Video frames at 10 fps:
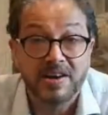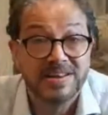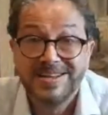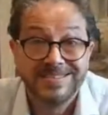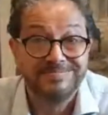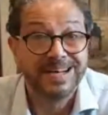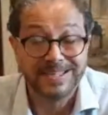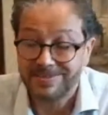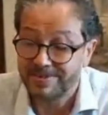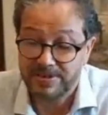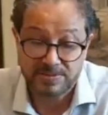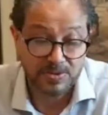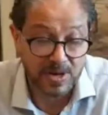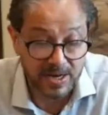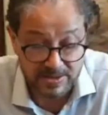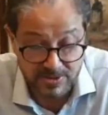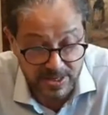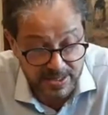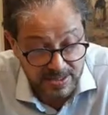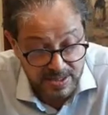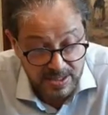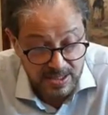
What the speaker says: can't, you can't really